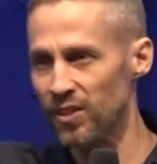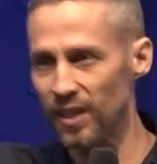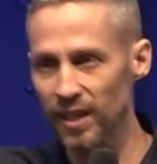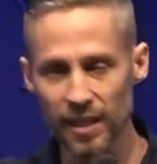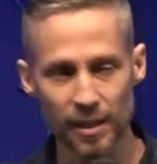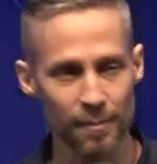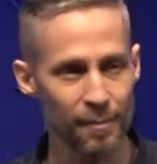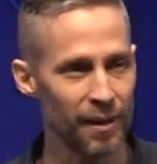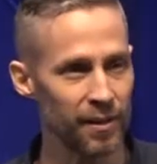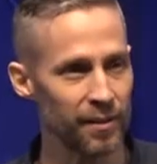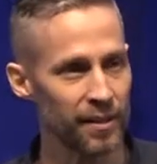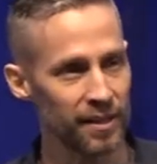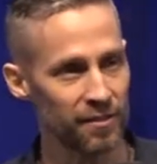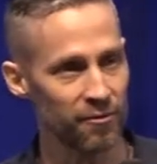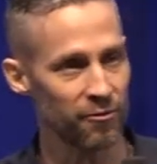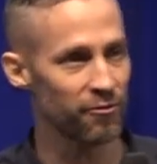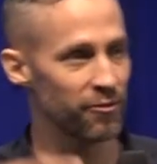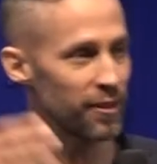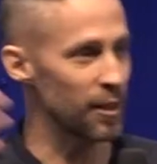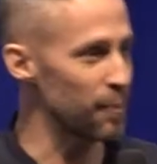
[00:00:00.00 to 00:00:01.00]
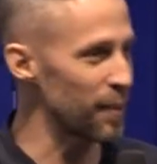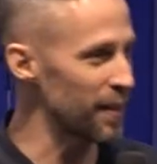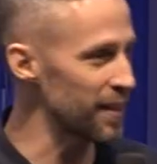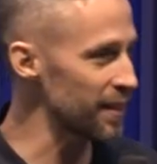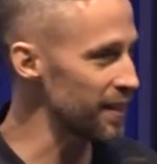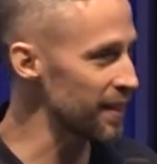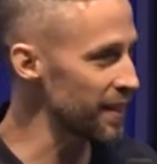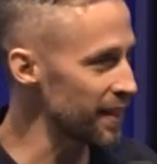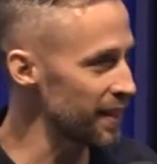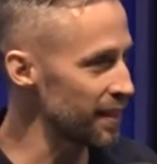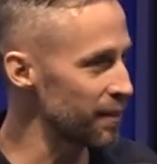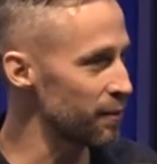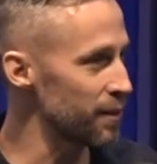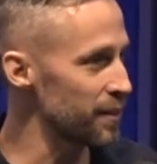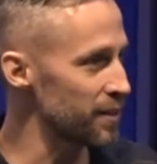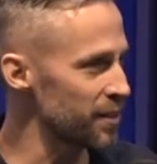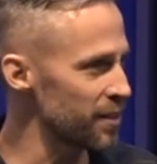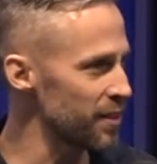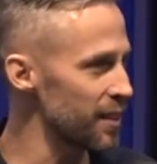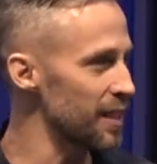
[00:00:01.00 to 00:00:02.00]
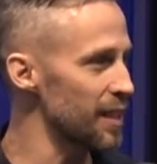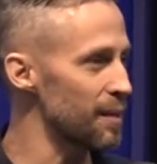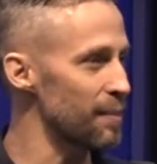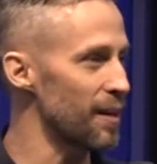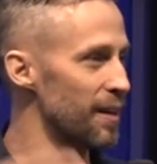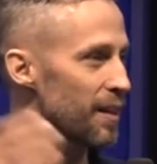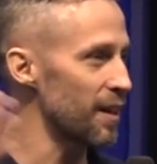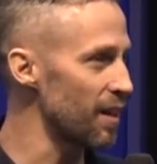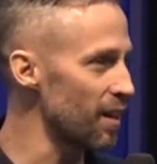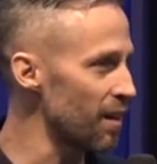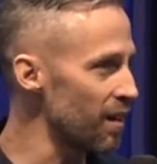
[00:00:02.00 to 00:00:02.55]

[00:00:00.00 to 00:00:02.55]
think about it flippantly, we just think about it,